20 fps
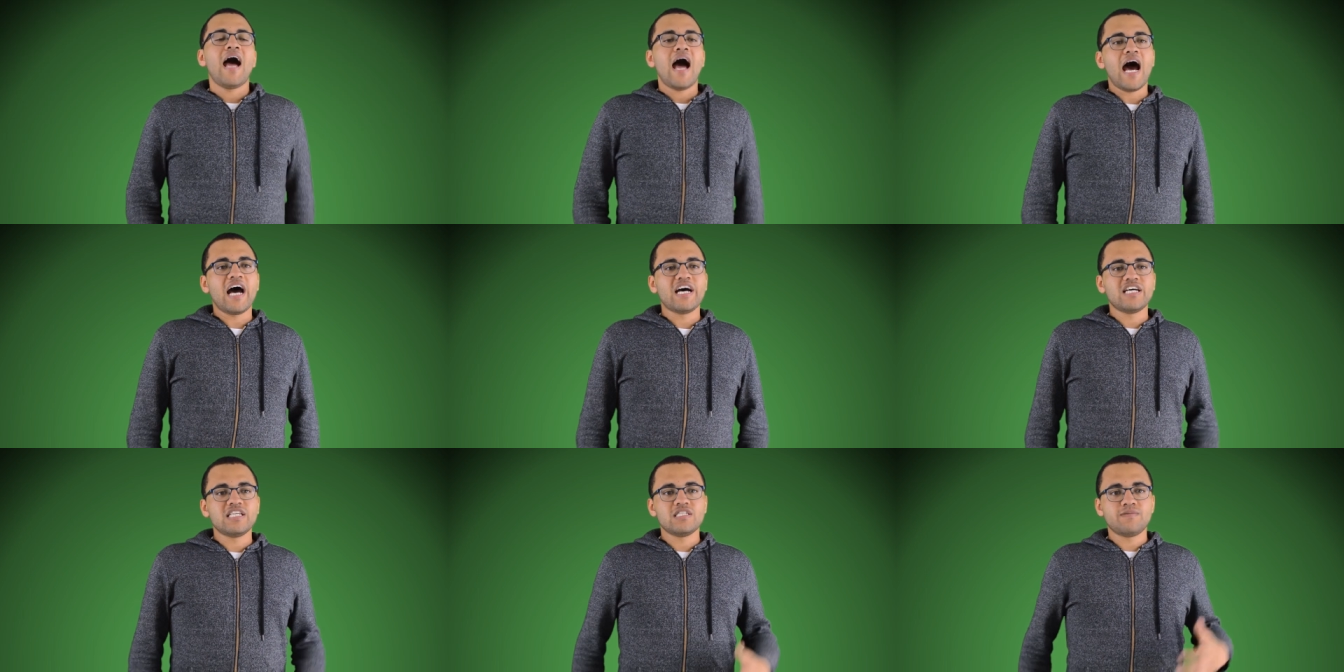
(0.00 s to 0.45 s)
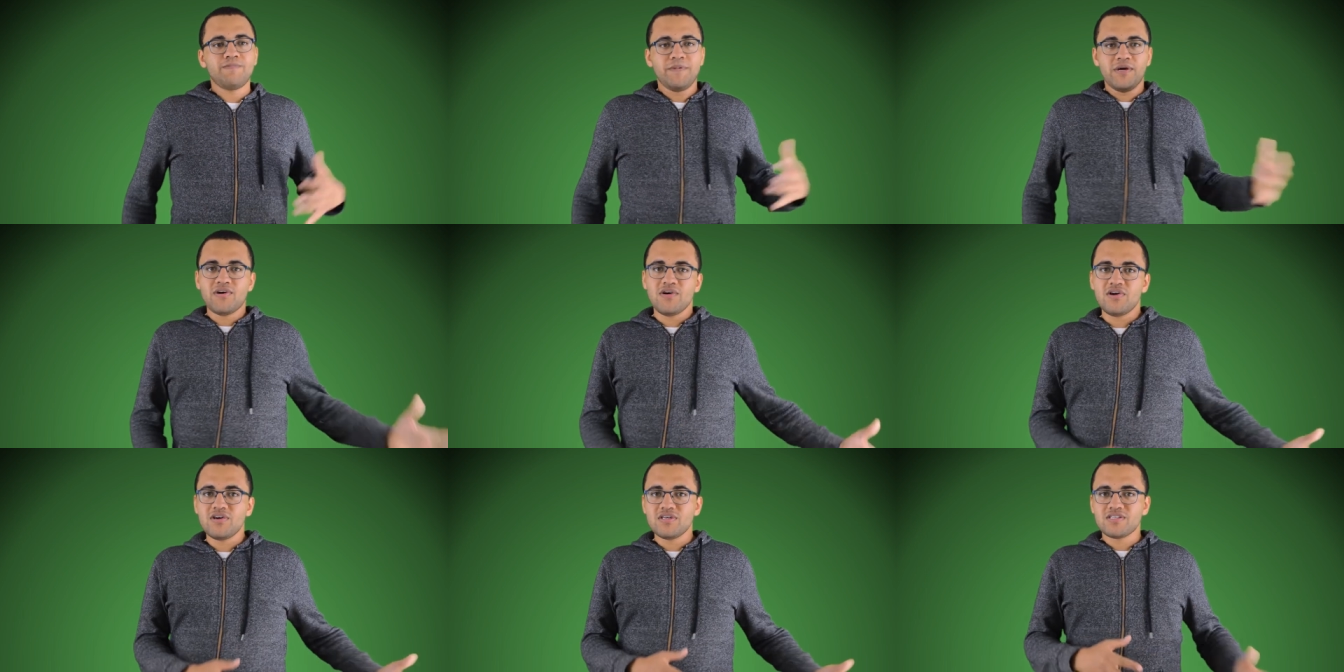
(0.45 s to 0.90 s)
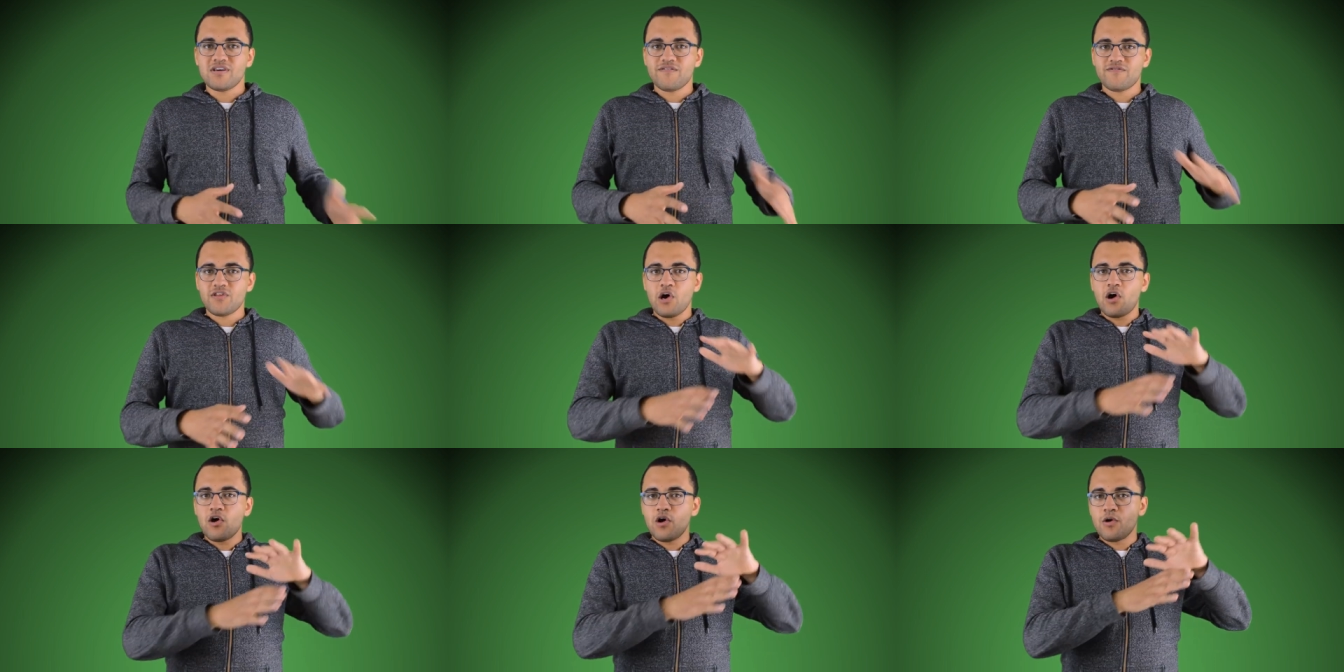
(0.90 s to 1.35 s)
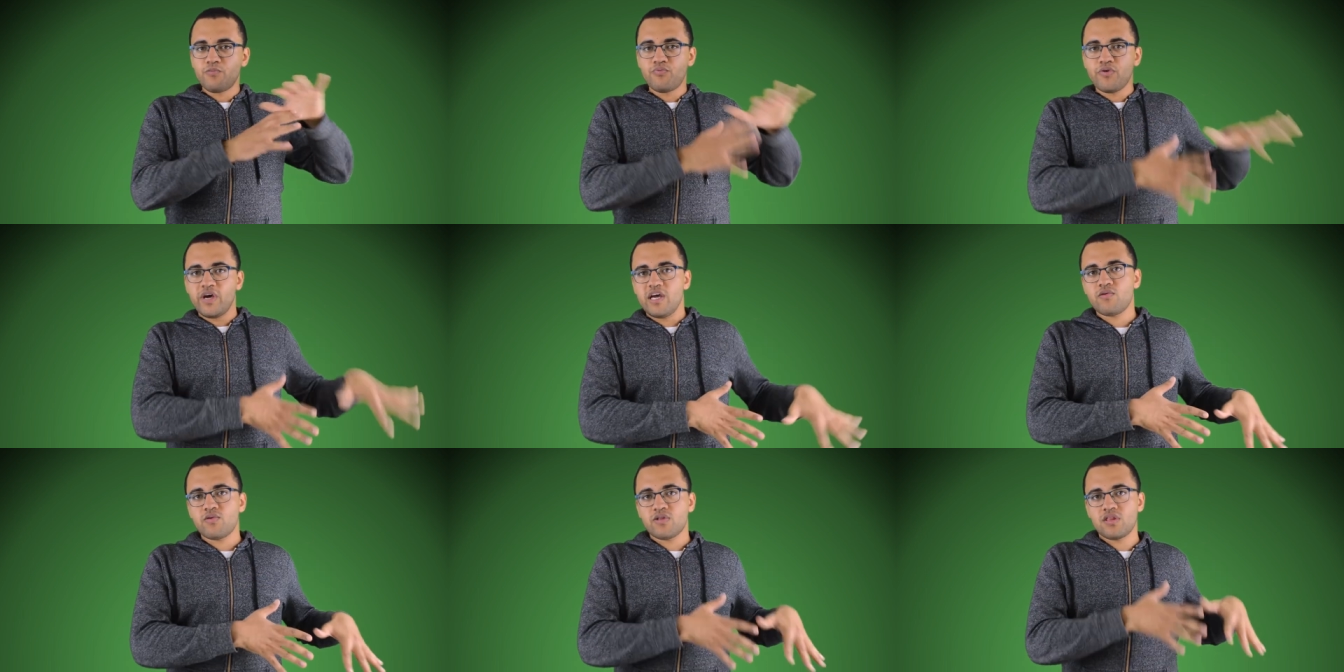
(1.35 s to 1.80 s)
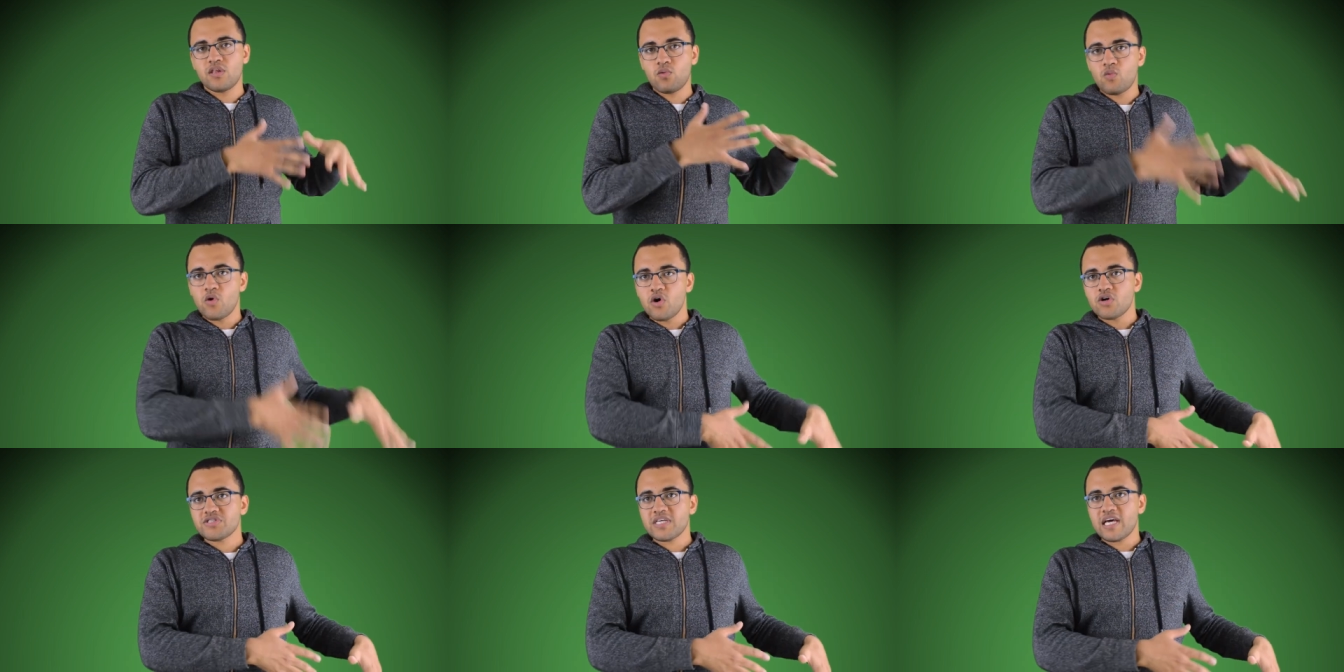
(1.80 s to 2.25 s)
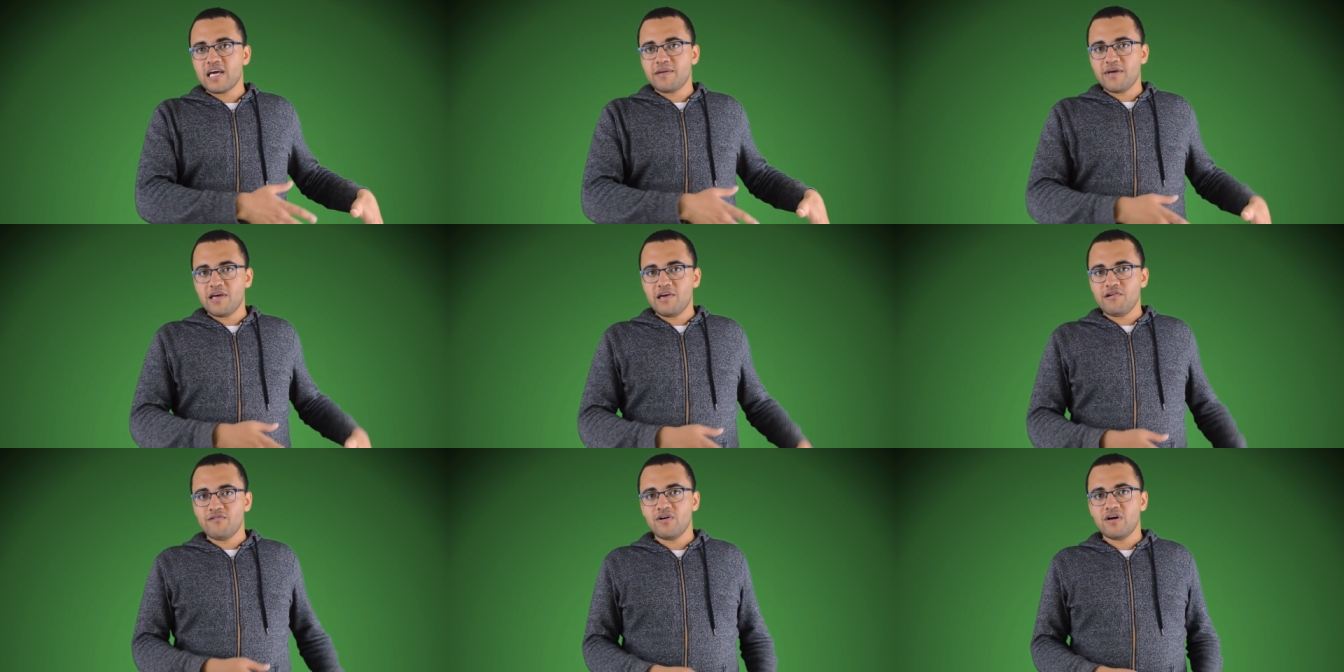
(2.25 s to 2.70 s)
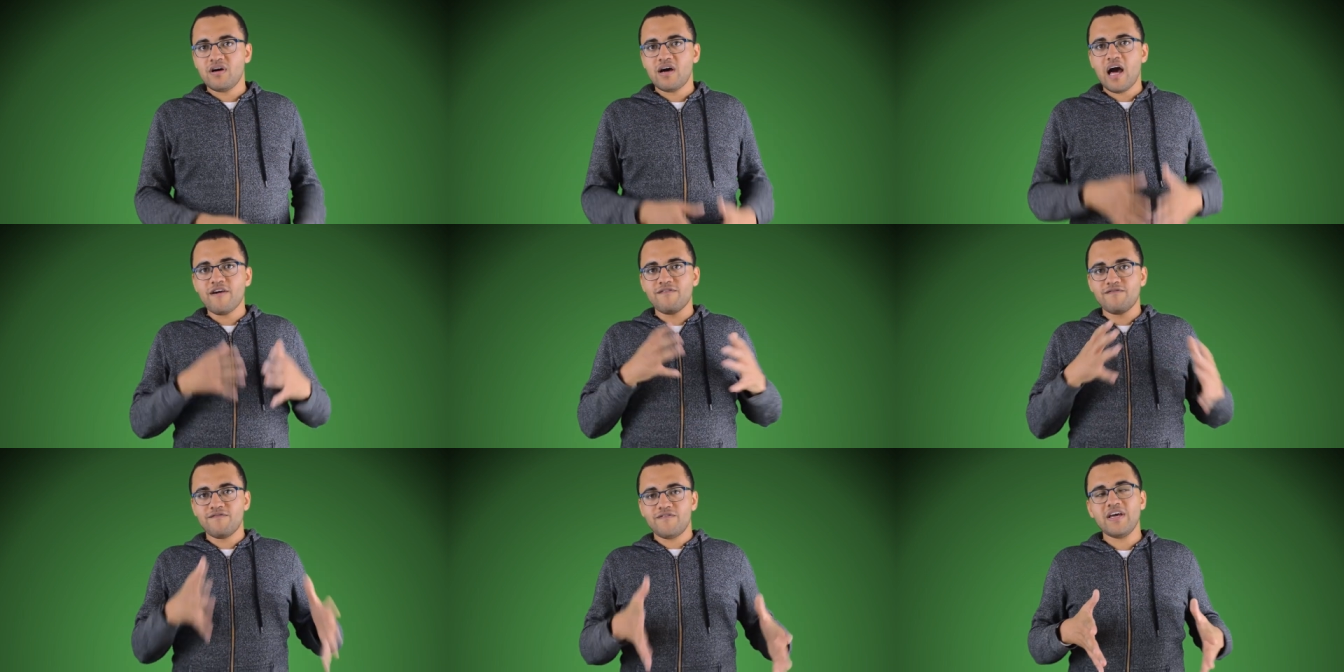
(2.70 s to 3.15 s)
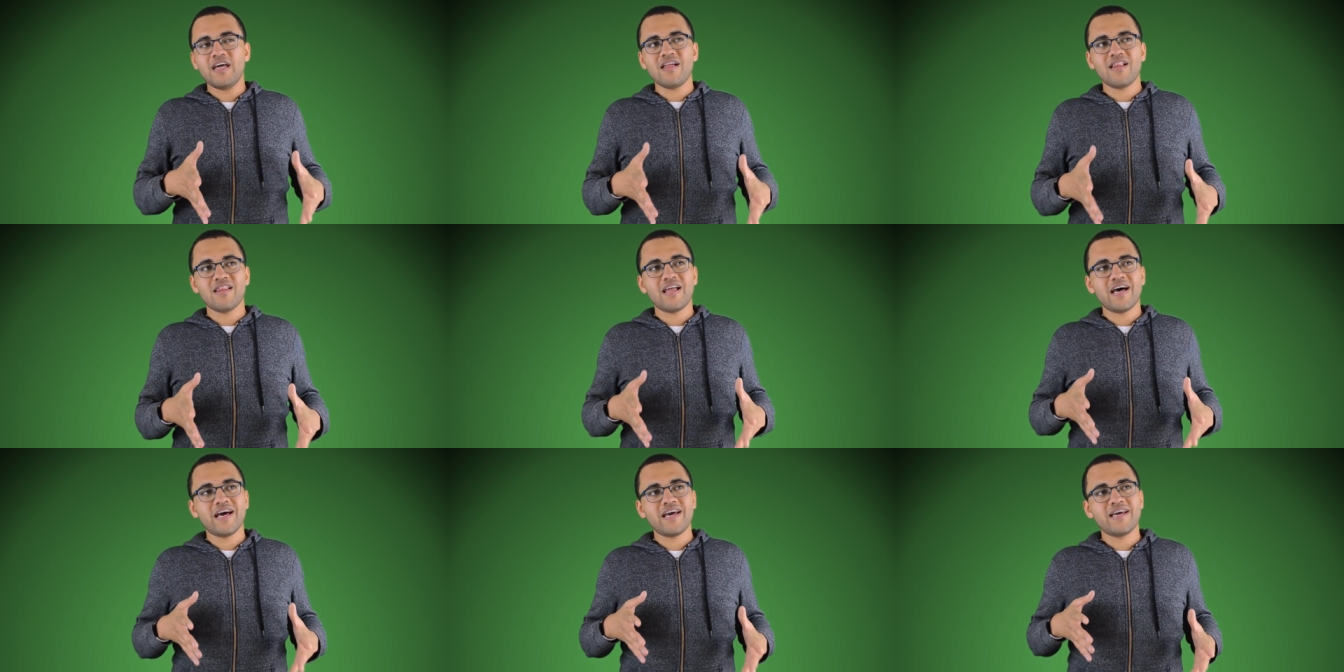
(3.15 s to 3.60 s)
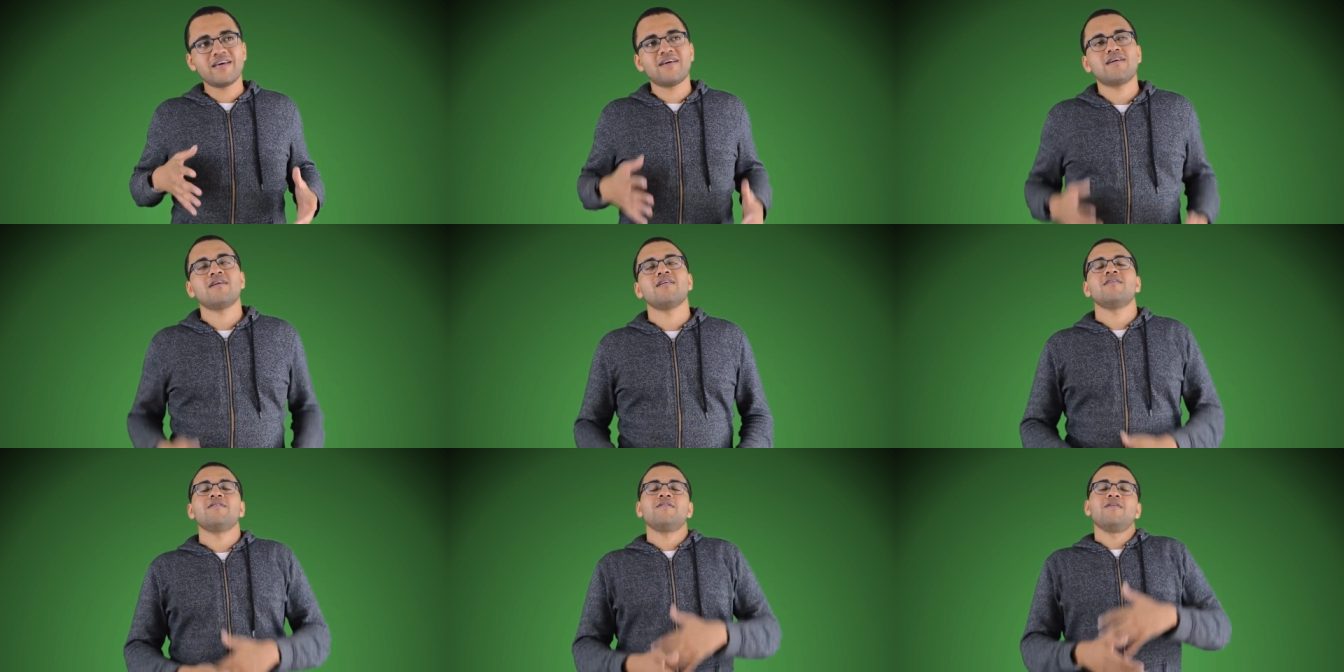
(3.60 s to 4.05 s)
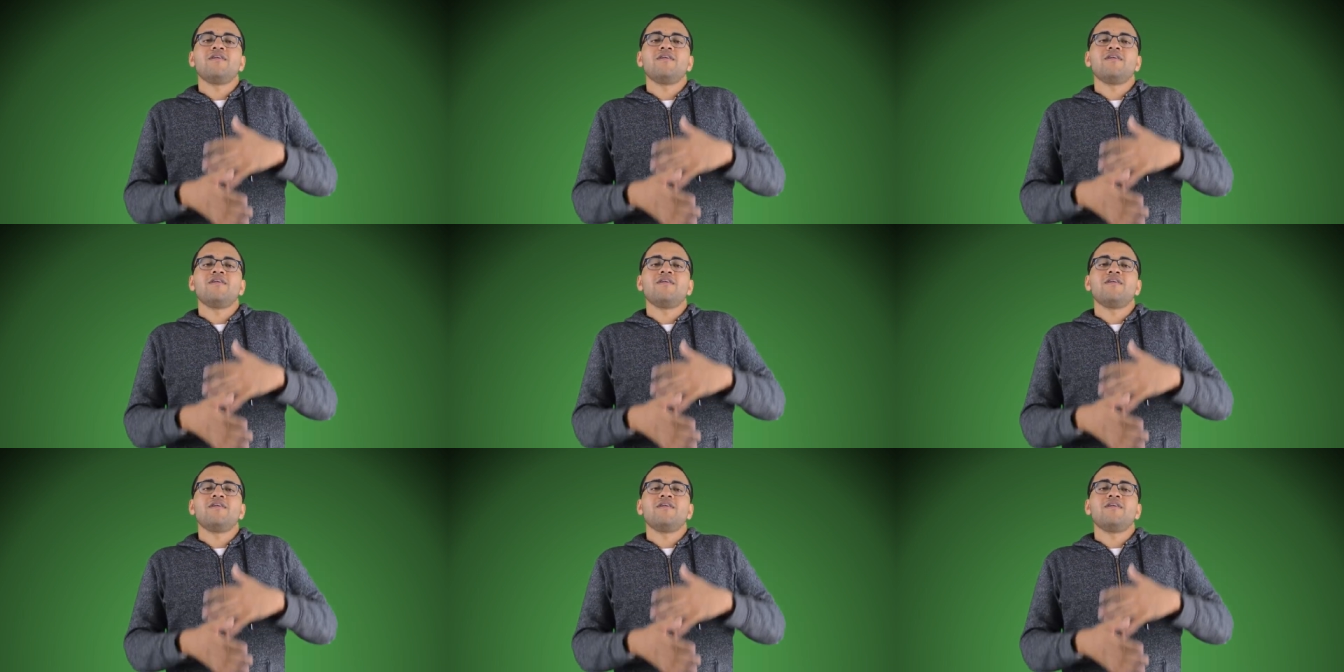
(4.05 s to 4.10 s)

And because of the whole break with the wartime era, I feel like